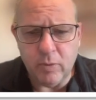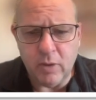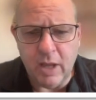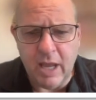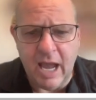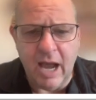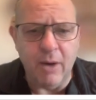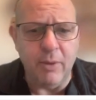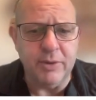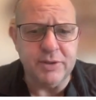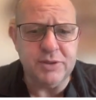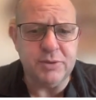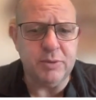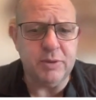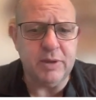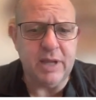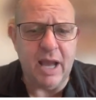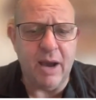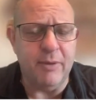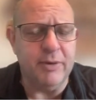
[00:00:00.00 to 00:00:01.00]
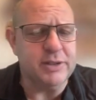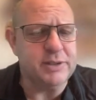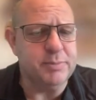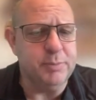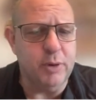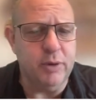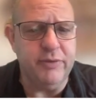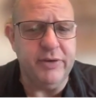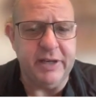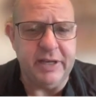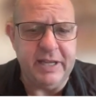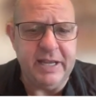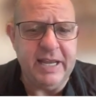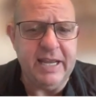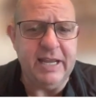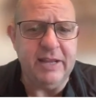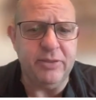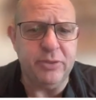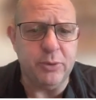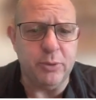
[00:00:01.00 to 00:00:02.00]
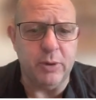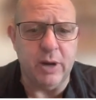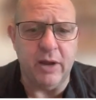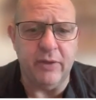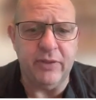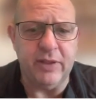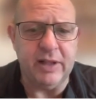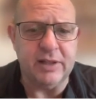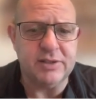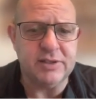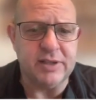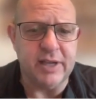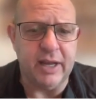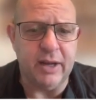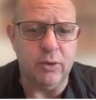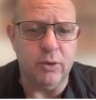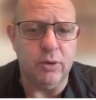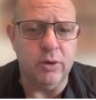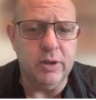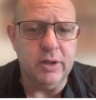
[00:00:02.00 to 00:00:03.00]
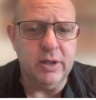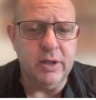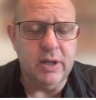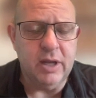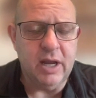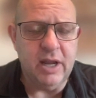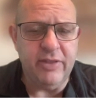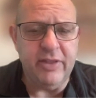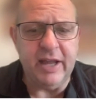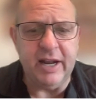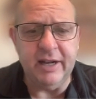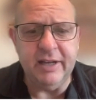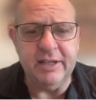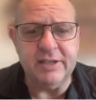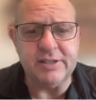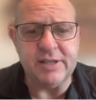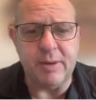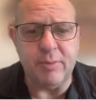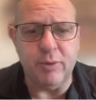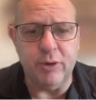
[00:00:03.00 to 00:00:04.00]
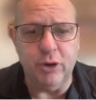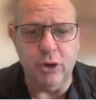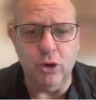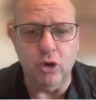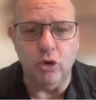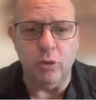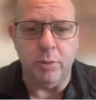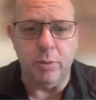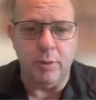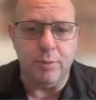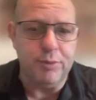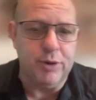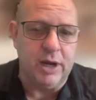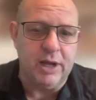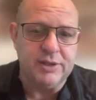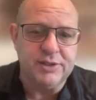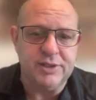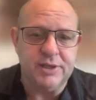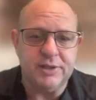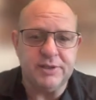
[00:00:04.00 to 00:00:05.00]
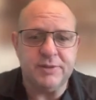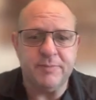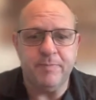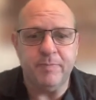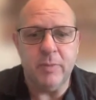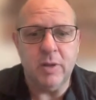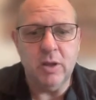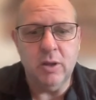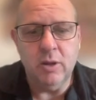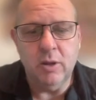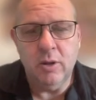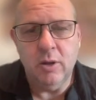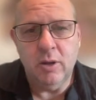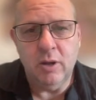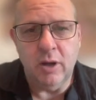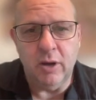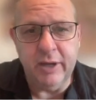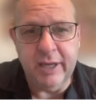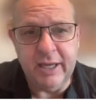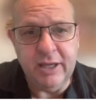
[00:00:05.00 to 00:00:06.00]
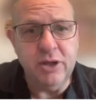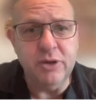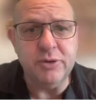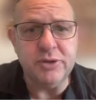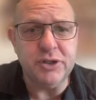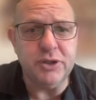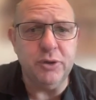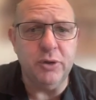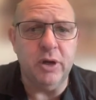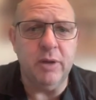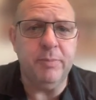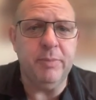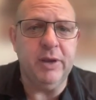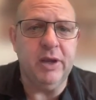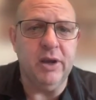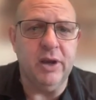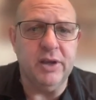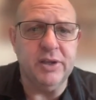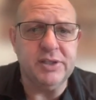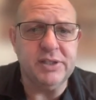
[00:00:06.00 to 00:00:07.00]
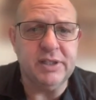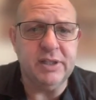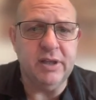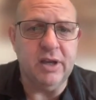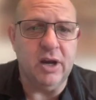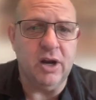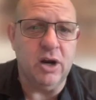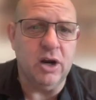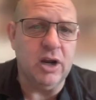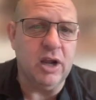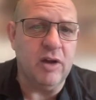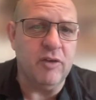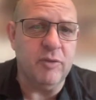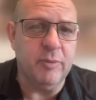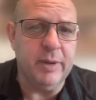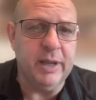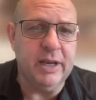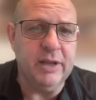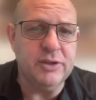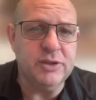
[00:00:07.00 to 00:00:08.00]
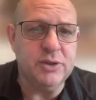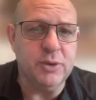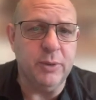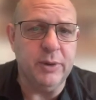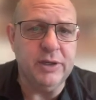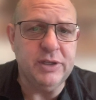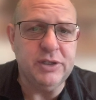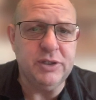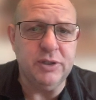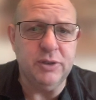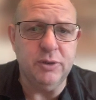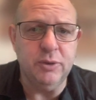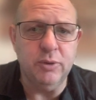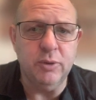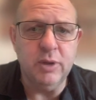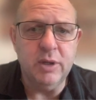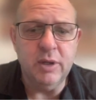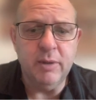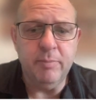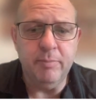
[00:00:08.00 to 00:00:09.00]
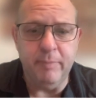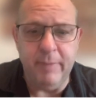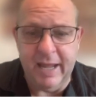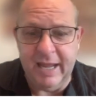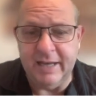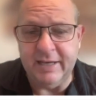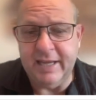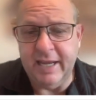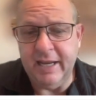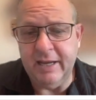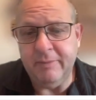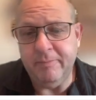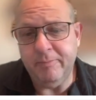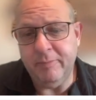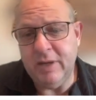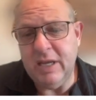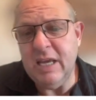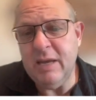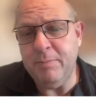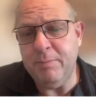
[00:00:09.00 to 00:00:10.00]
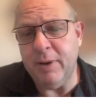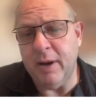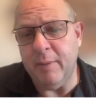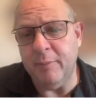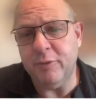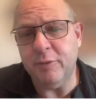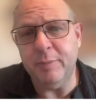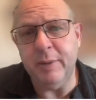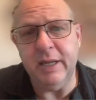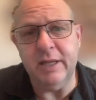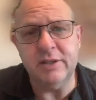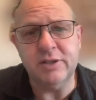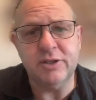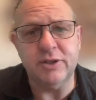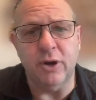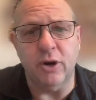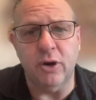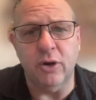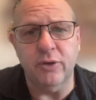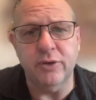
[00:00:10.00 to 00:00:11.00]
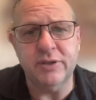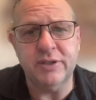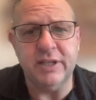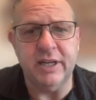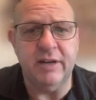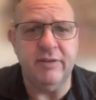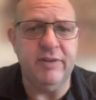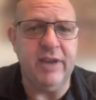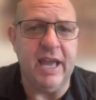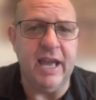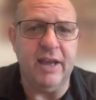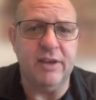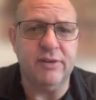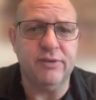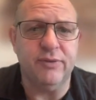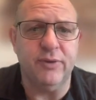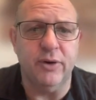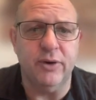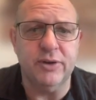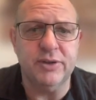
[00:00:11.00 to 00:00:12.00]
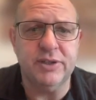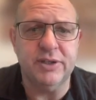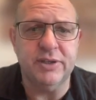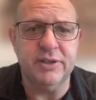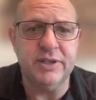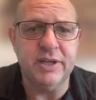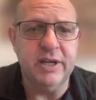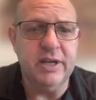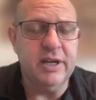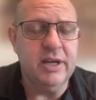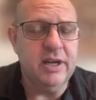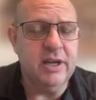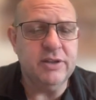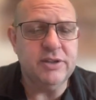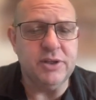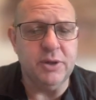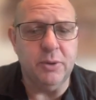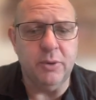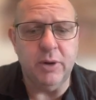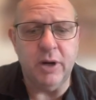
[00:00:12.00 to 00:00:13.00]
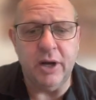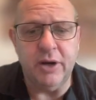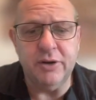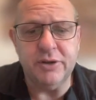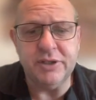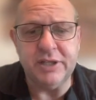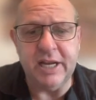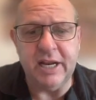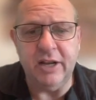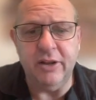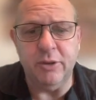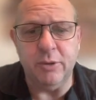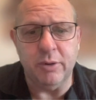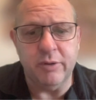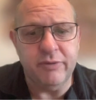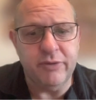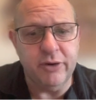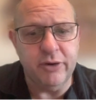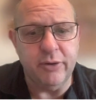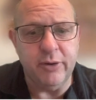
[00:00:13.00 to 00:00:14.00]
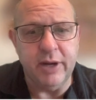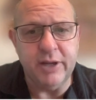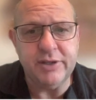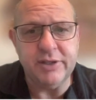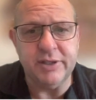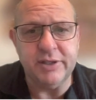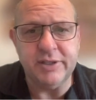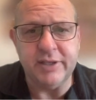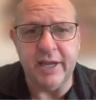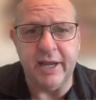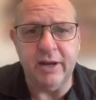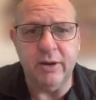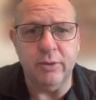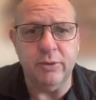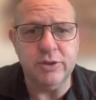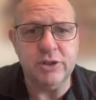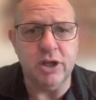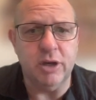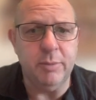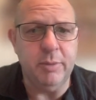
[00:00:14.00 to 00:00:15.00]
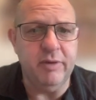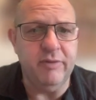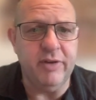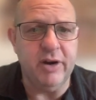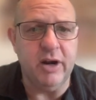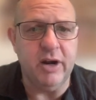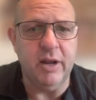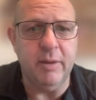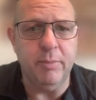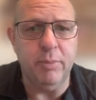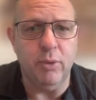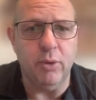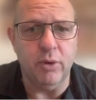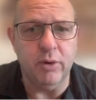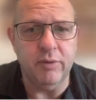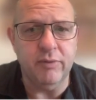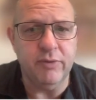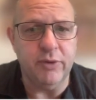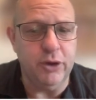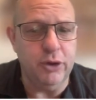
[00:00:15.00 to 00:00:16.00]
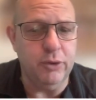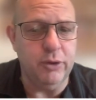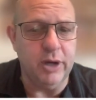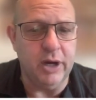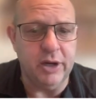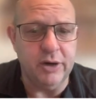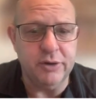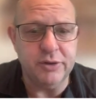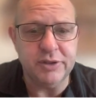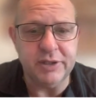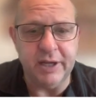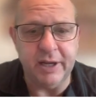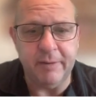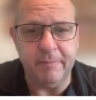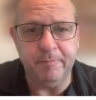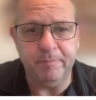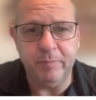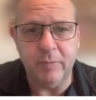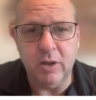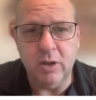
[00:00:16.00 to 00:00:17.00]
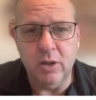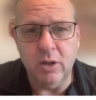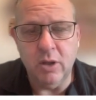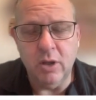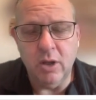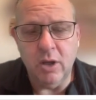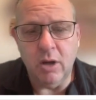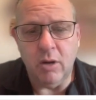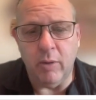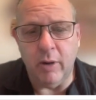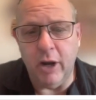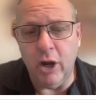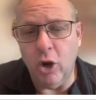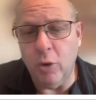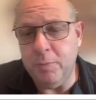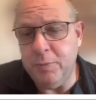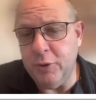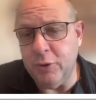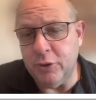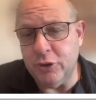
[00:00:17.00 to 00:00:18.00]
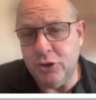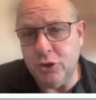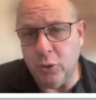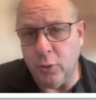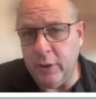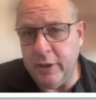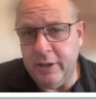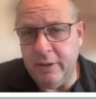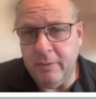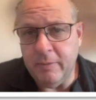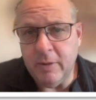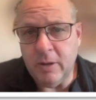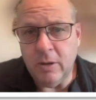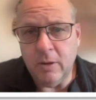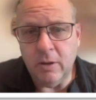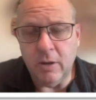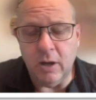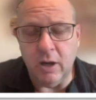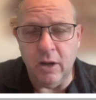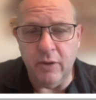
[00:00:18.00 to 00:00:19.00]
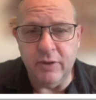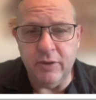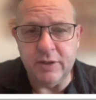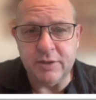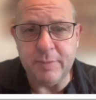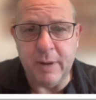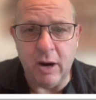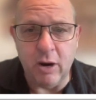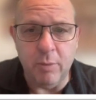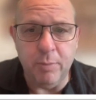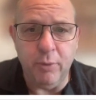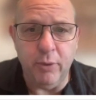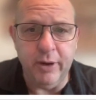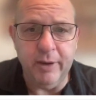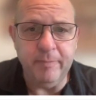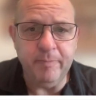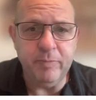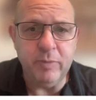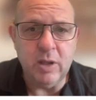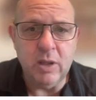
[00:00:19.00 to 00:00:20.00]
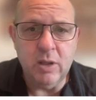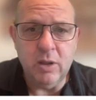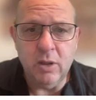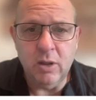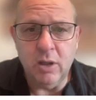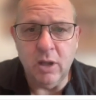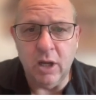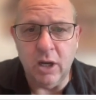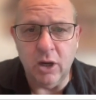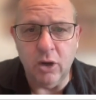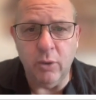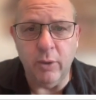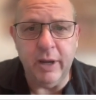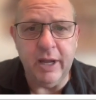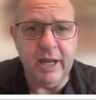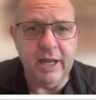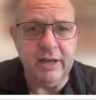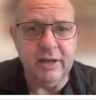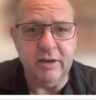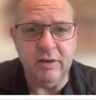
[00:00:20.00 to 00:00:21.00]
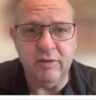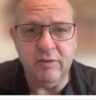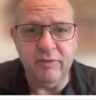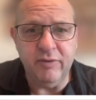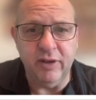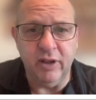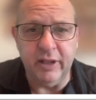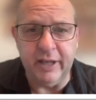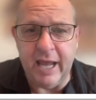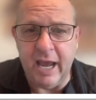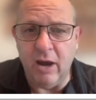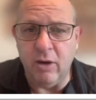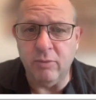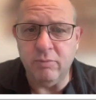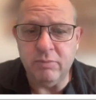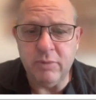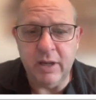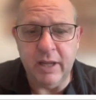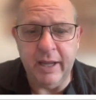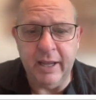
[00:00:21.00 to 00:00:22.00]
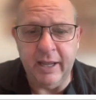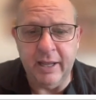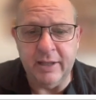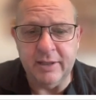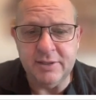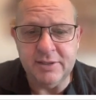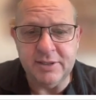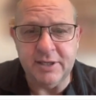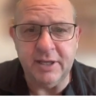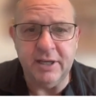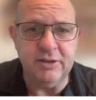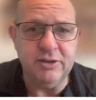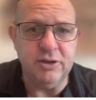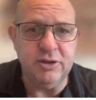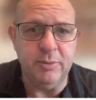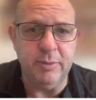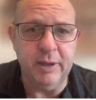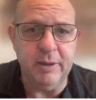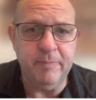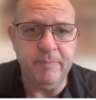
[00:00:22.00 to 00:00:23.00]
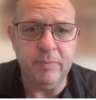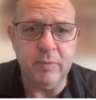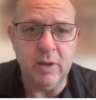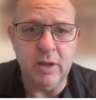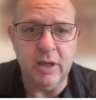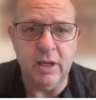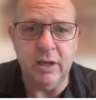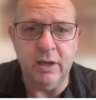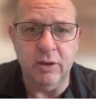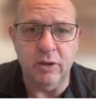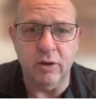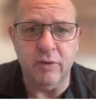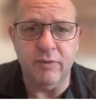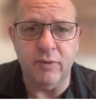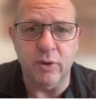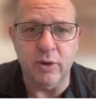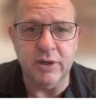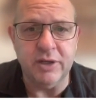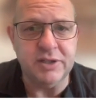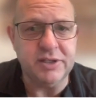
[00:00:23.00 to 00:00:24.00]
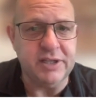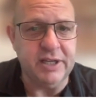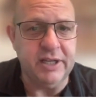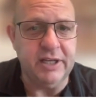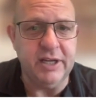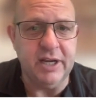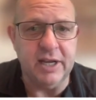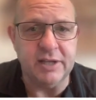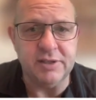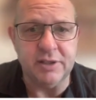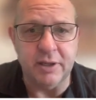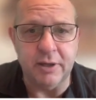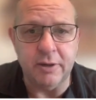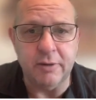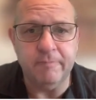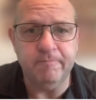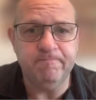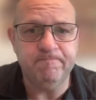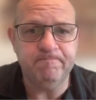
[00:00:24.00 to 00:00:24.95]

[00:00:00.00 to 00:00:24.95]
how it's moving heat throughout that cycle, and that it is a renewable process. I'll get used to it because our government is going to mandate heat pumps be installed instead of gas furnaces. So understanding the refrigeration cycle is going to be very important for you to understand. Well, I hope you enjoyed this PowerPoint. Go ahead and fill it out and send it to me, and look forward to seeing you guys later.